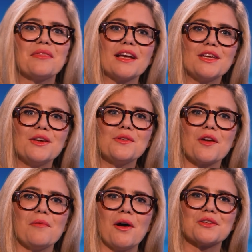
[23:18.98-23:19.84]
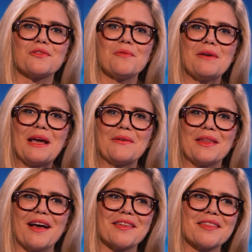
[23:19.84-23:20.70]
thank you so much for being
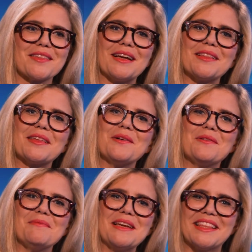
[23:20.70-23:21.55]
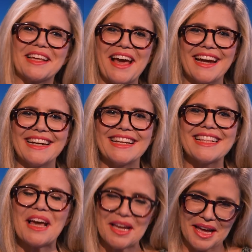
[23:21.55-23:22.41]
with us. Until we meet again,
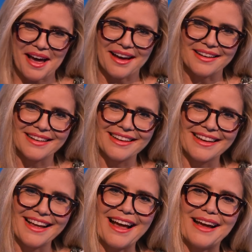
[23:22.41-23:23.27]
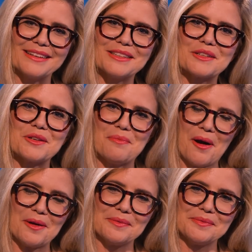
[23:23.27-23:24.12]
take care and
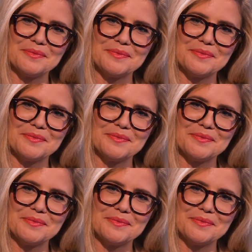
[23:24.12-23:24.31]
goodbye.